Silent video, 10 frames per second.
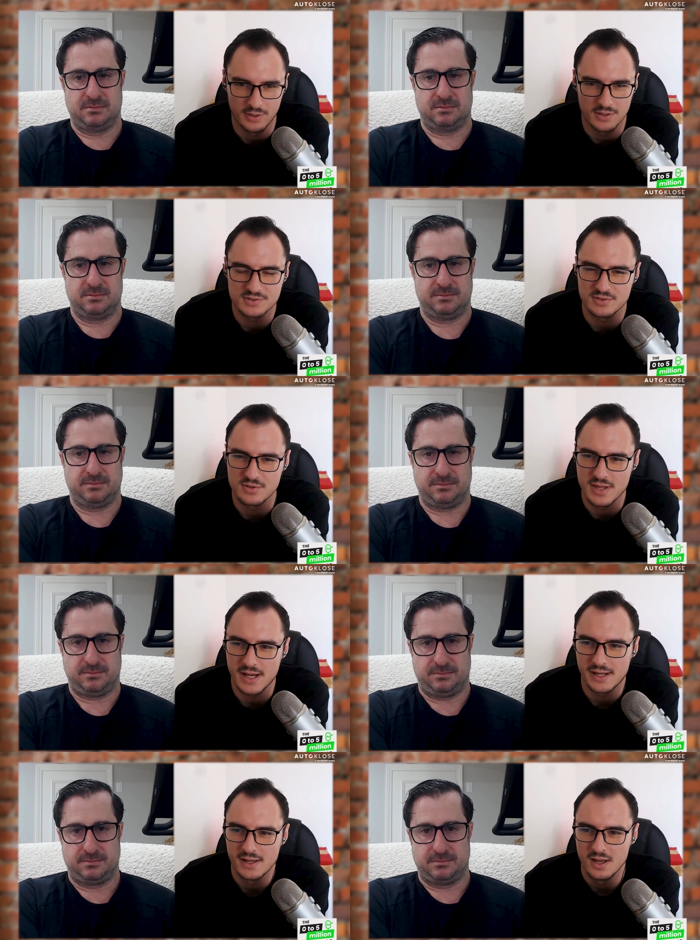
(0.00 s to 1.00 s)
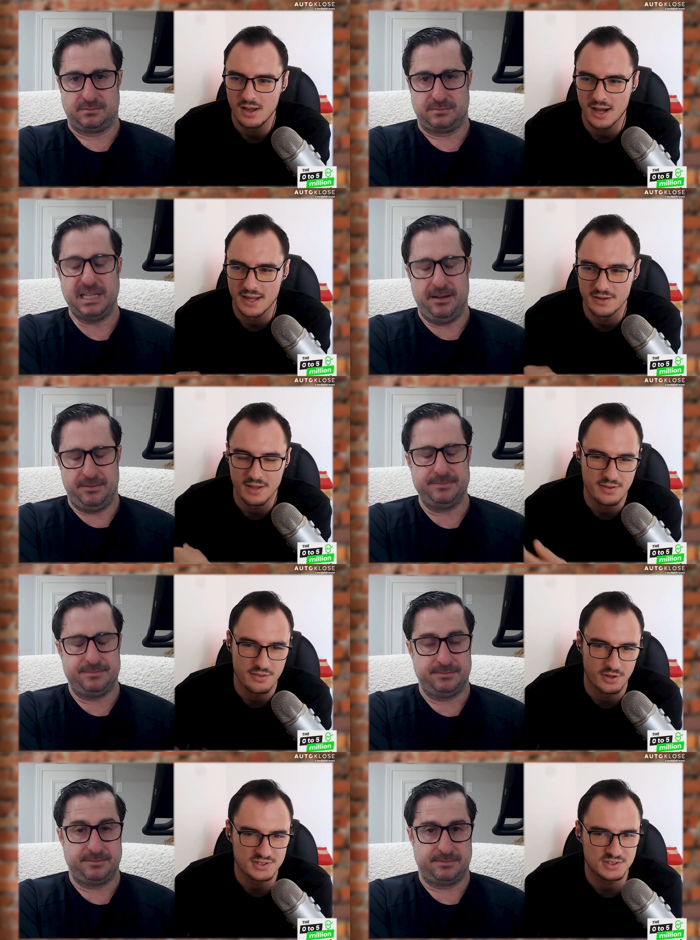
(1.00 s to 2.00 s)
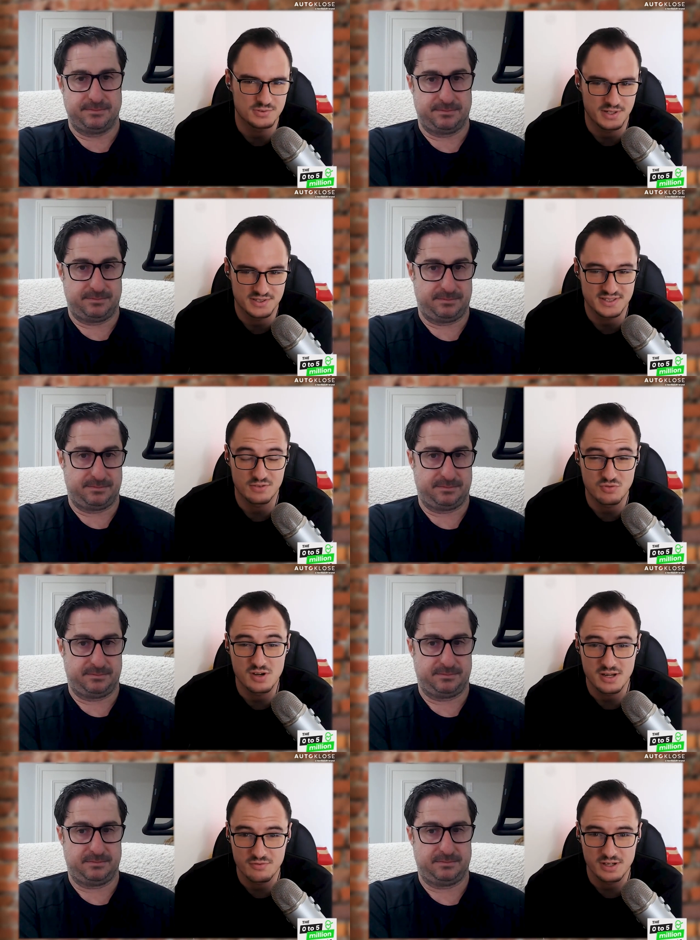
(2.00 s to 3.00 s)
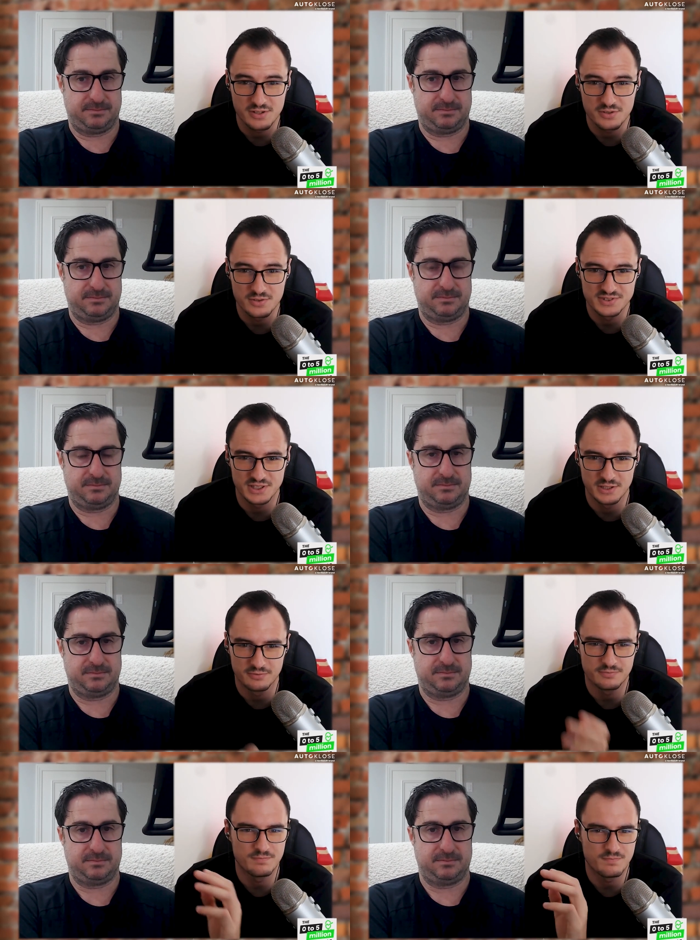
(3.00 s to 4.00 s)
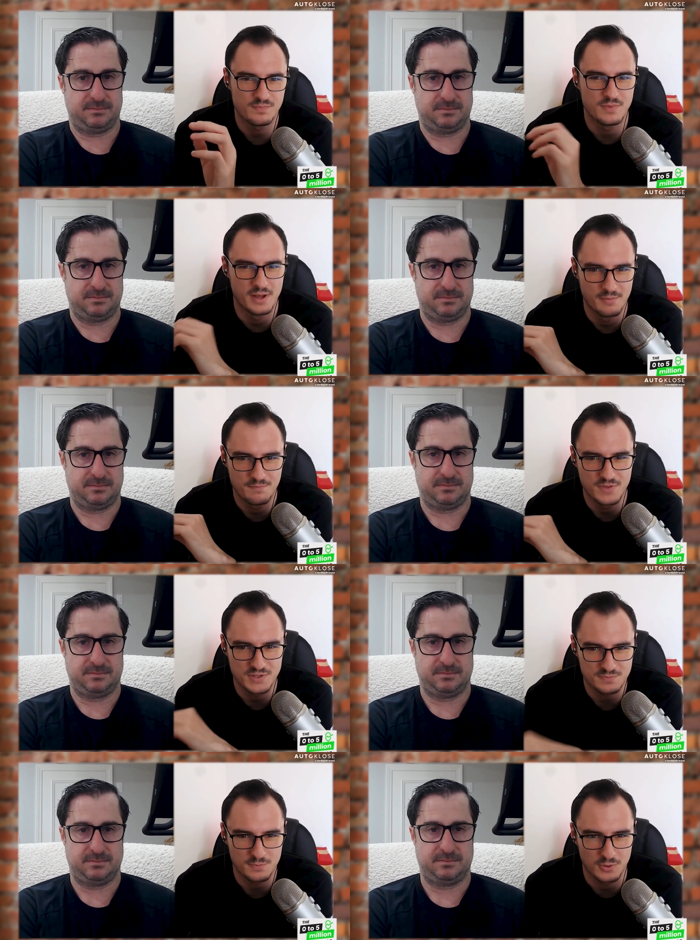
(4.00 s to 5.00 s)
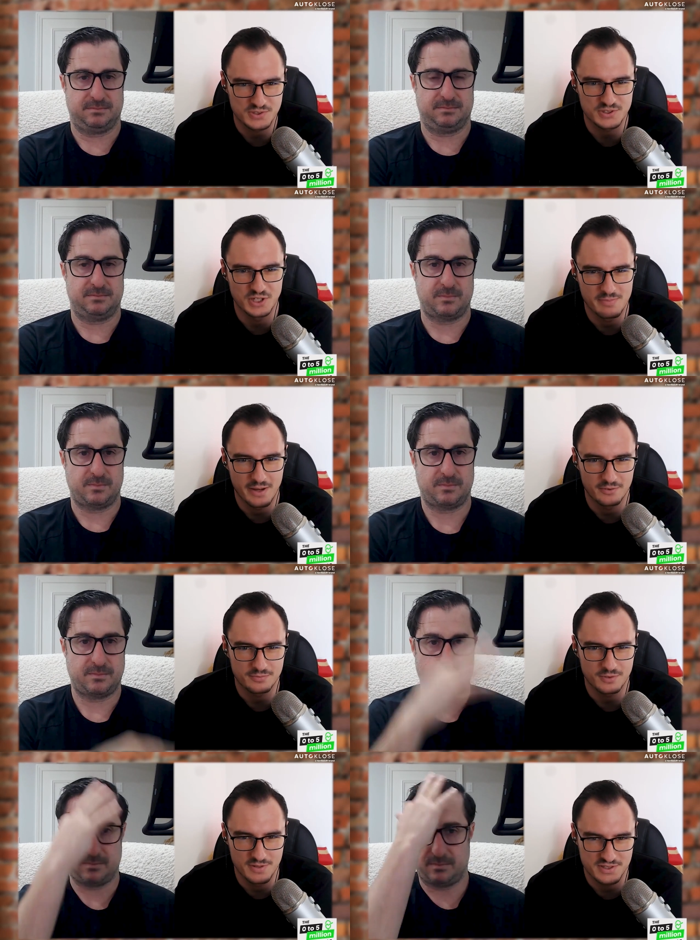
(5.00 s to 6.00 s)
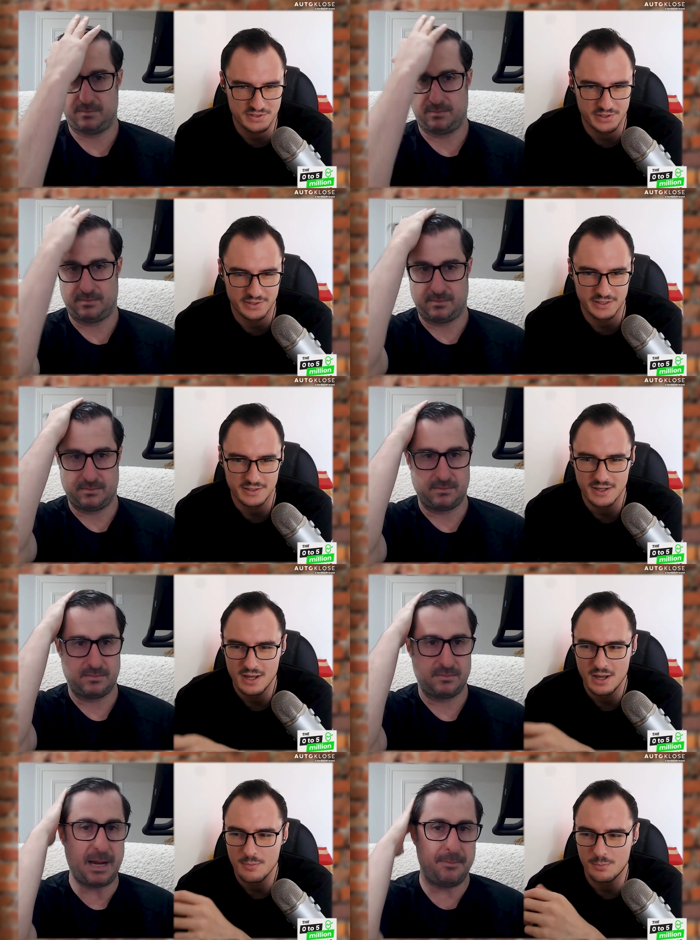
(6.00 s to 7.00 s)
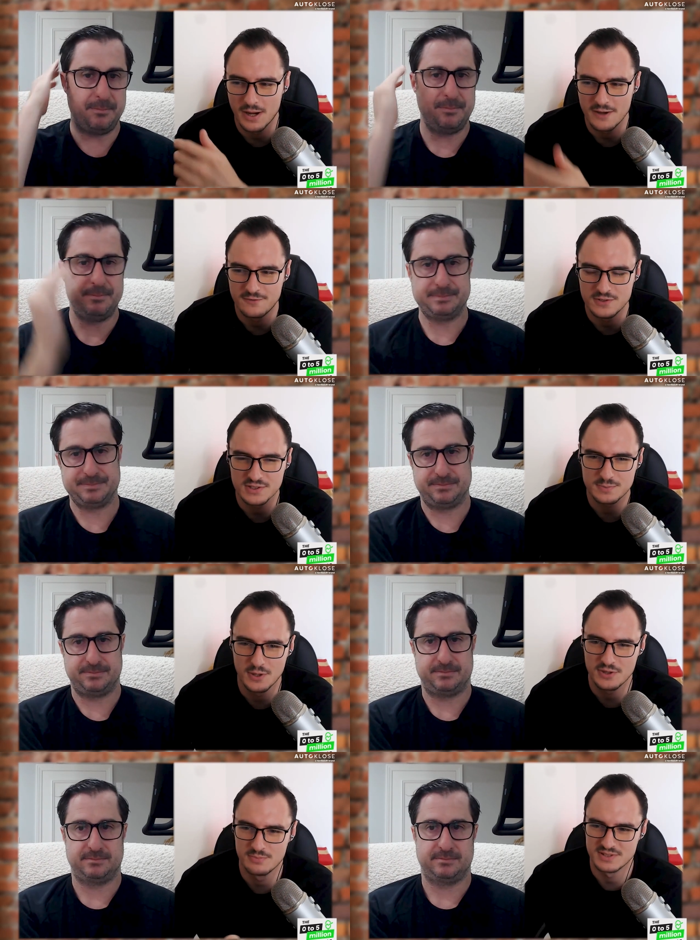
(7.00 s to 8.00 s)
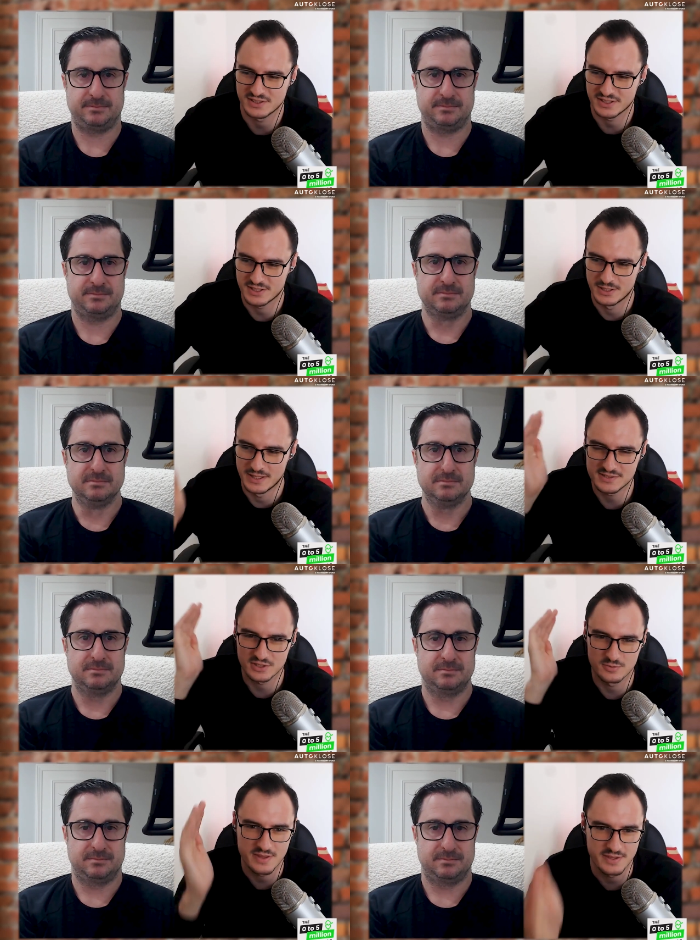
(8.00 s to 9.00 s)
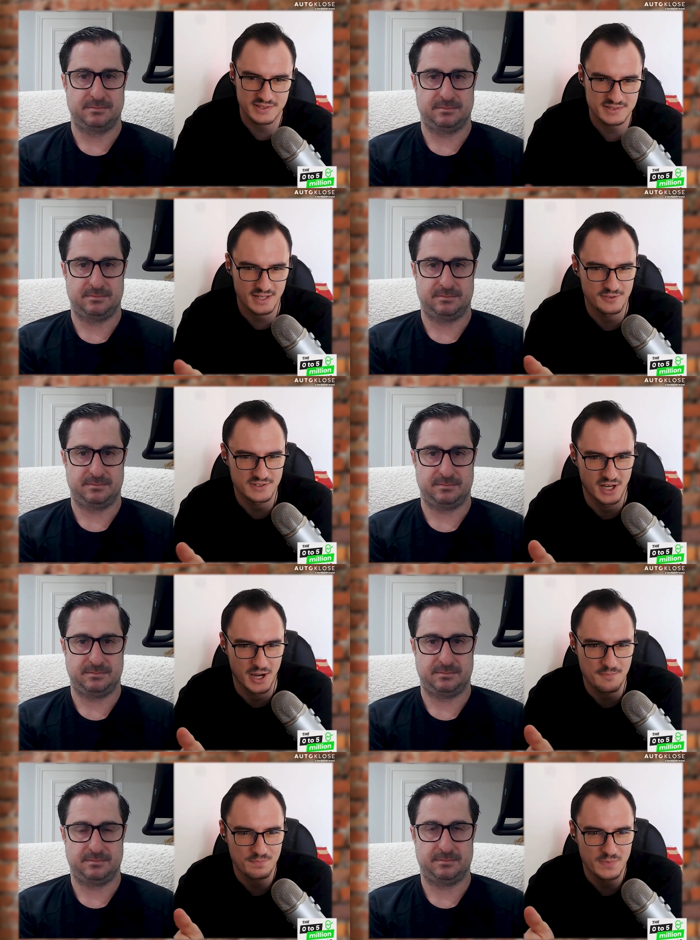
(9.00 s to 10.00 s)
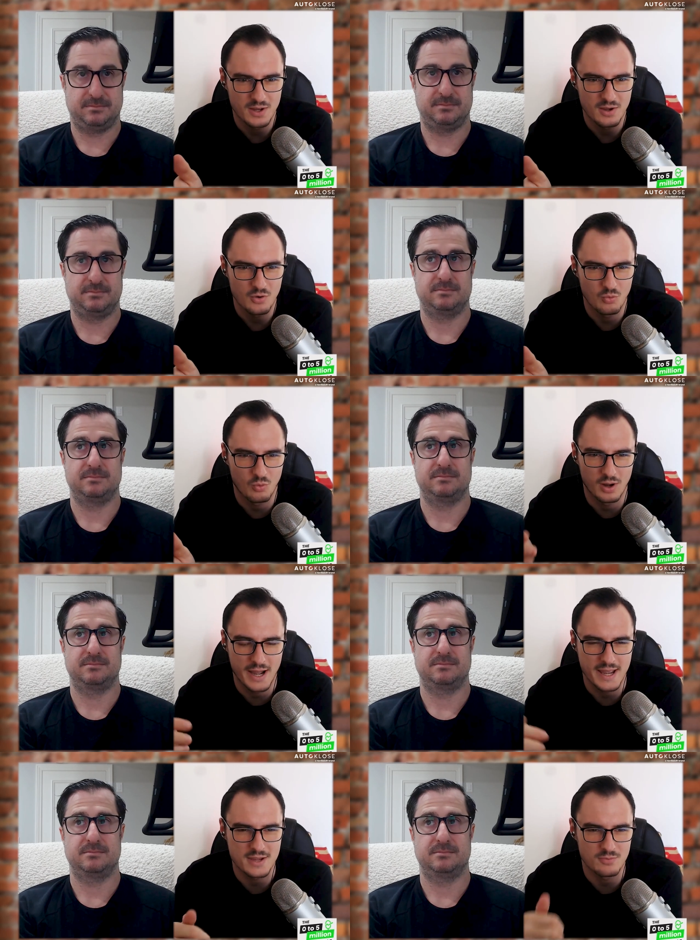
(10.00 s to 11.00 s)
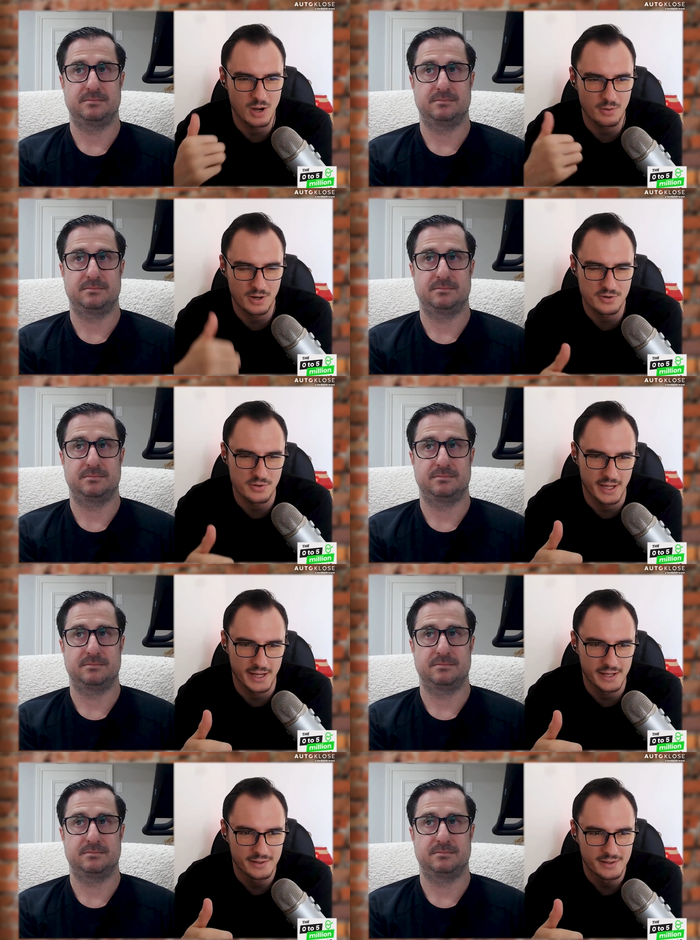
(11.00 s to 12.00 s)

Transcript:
Speaker 1: one else could do that. Yeah. And in, in, those situations, they really, really do deserve a disproportionate amount of commission, don't they? Yep. But if you just put them as like a, it's going to be this every time. Well, a, why would I do that?